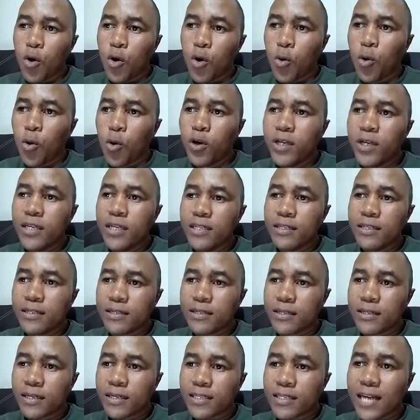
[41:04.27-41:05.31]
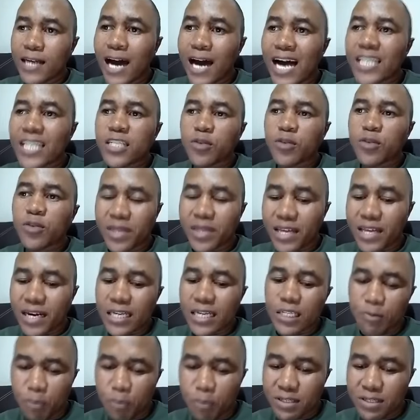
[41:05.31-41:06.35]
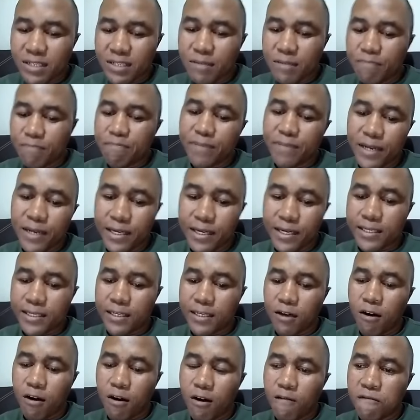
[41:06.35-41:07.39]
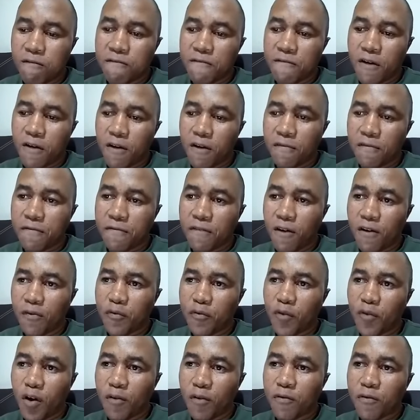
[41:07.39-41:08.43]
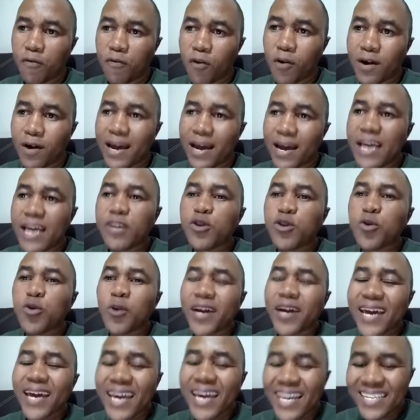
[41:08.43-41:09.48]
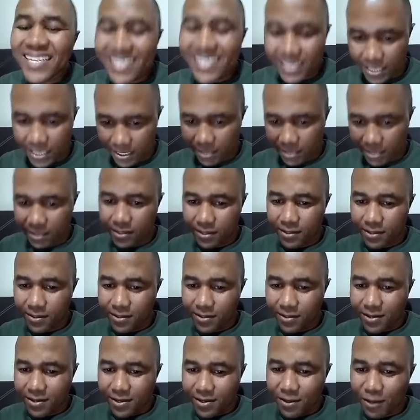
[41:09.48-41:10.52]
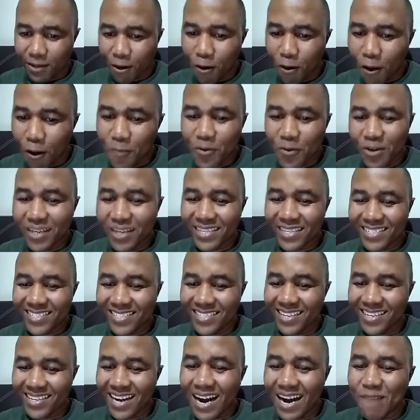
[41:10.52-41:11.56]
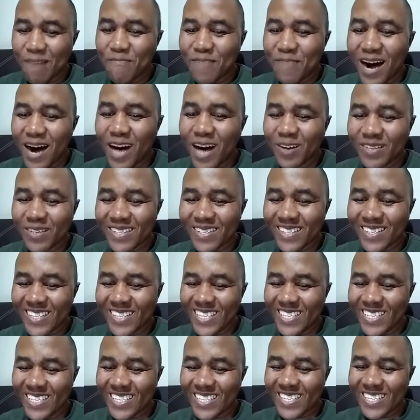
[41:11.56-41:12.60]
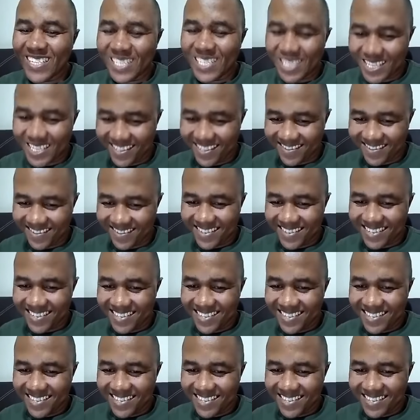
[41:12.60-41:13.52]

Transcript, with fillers: who is charged with the responsibility of, of, of, of educating the community about these issues.